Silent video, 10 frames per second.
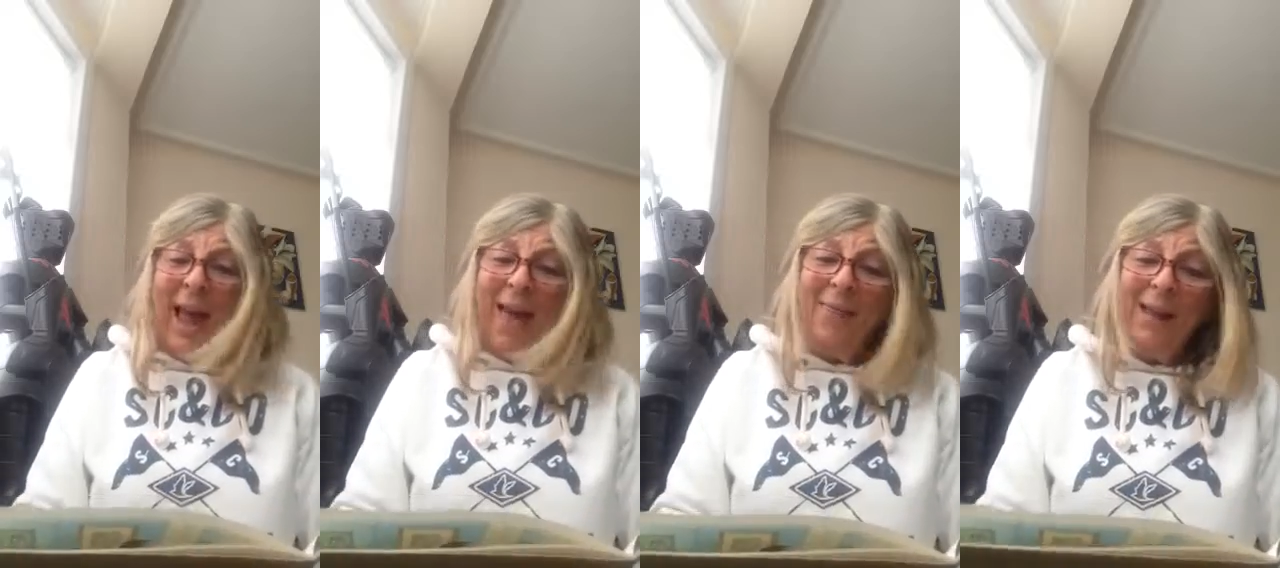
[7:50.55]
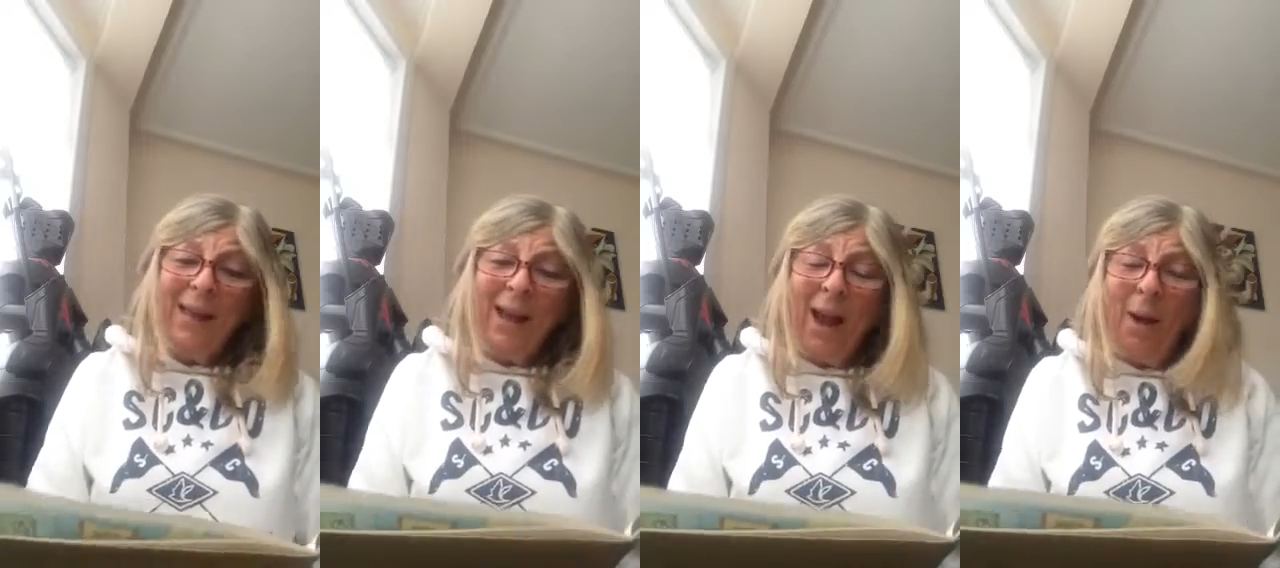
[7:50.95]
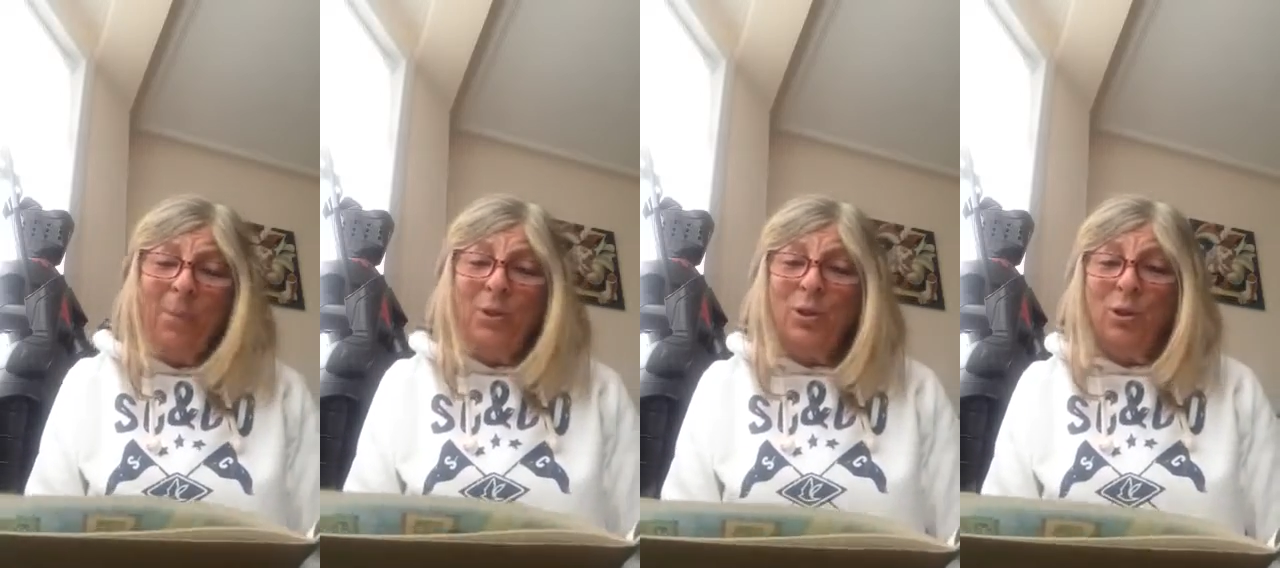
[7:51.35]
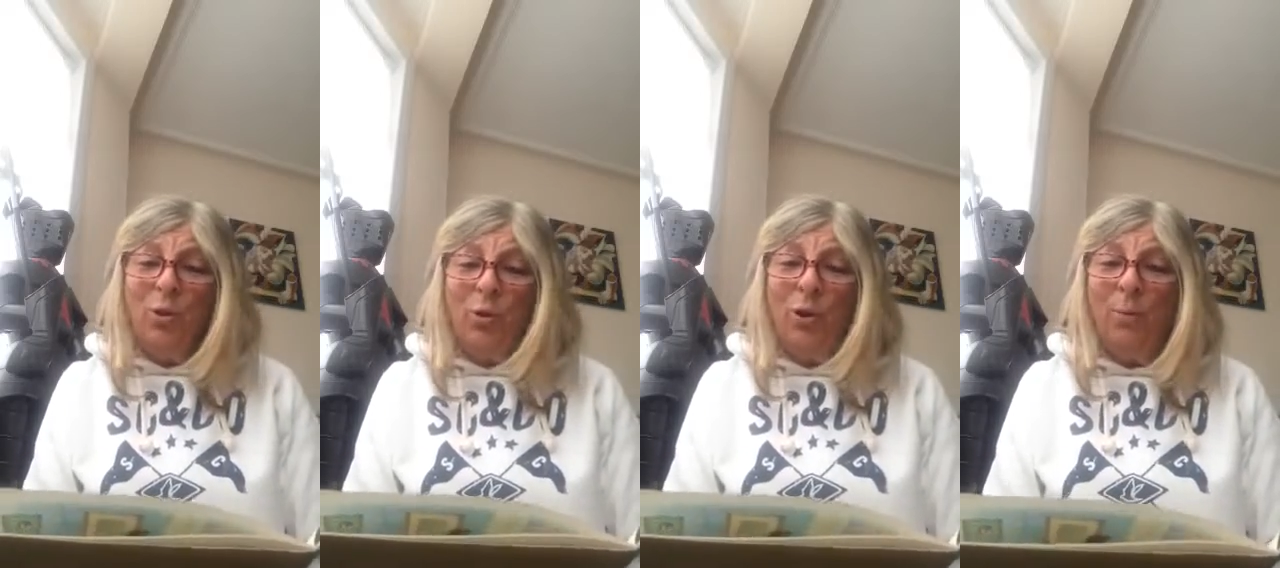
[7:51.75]
And the cupboard
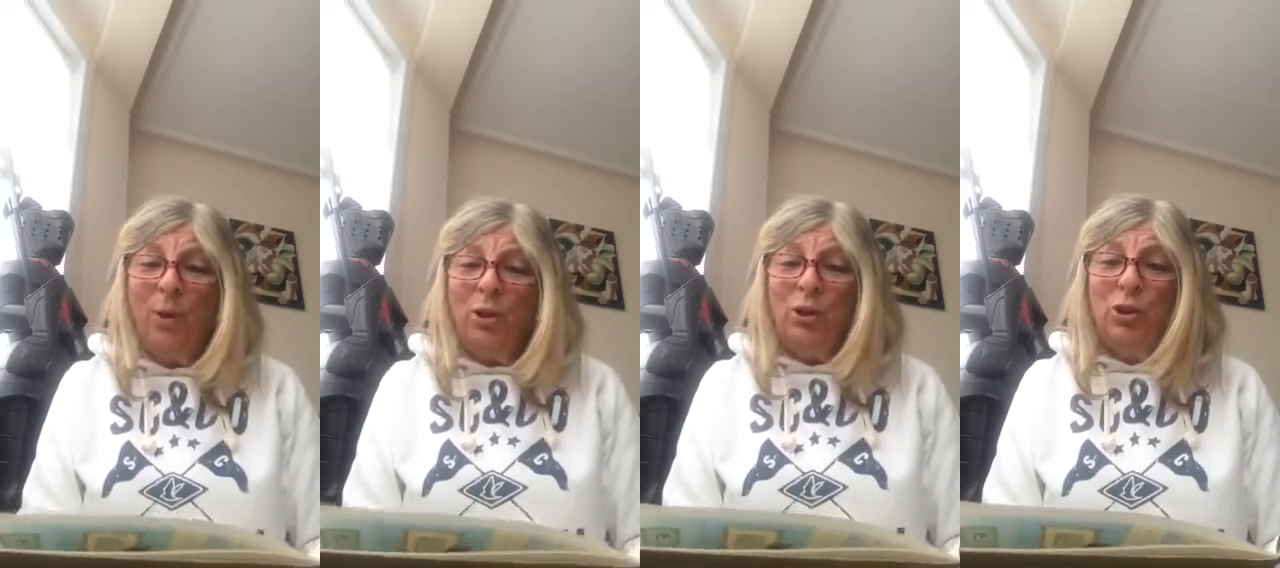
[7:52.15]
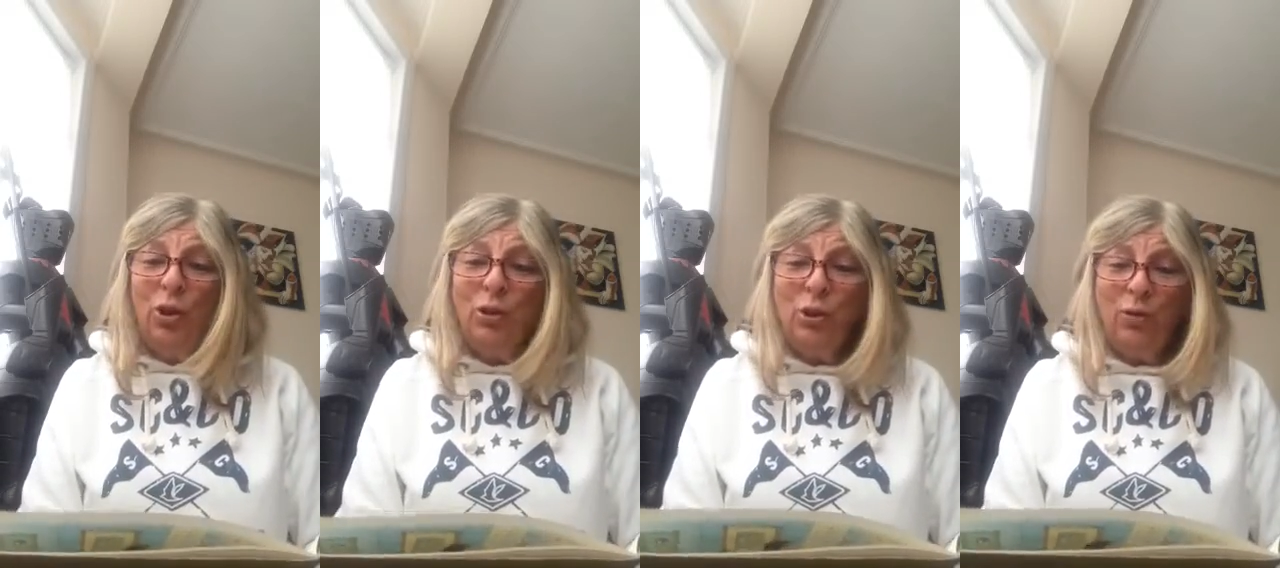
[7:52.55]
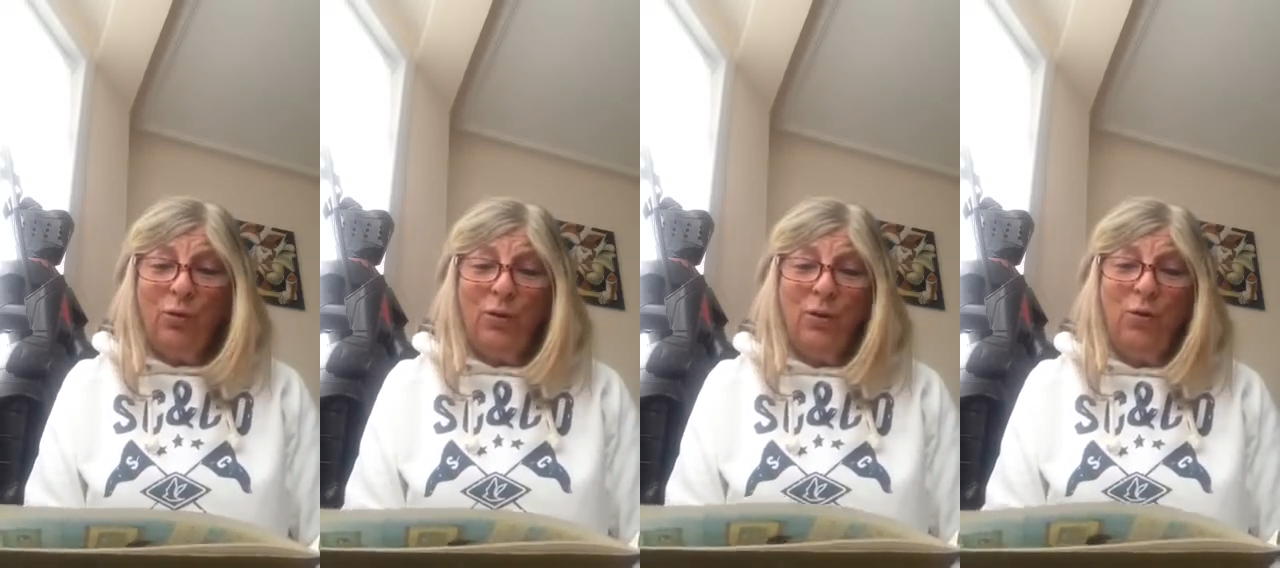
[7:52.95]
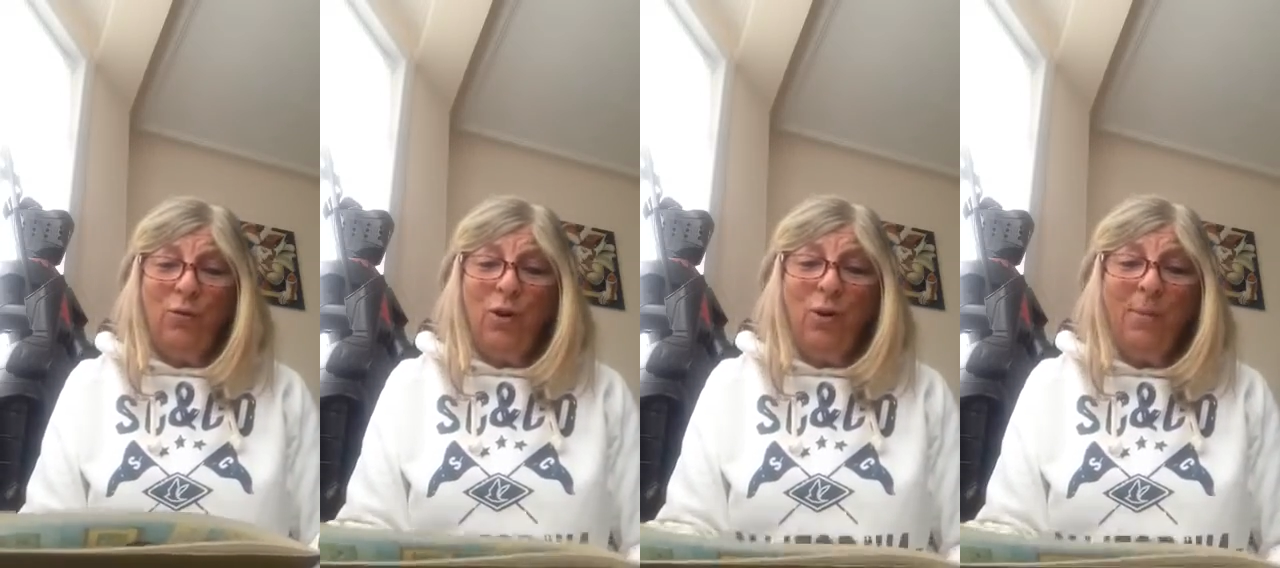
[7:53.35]
doorknob shot across the
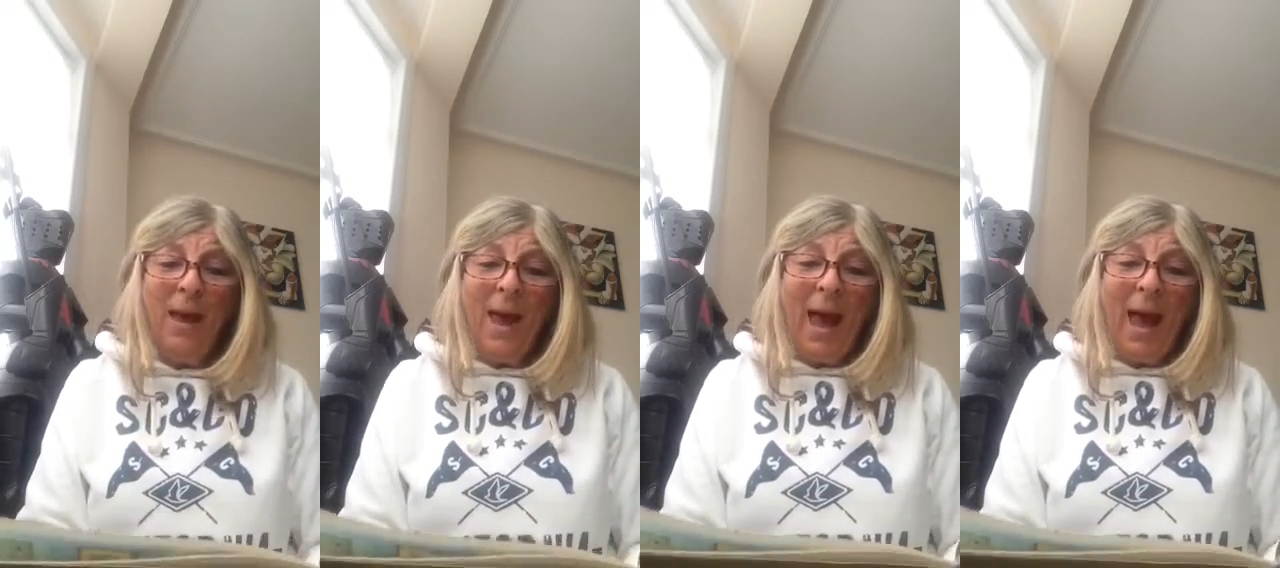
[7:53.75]
room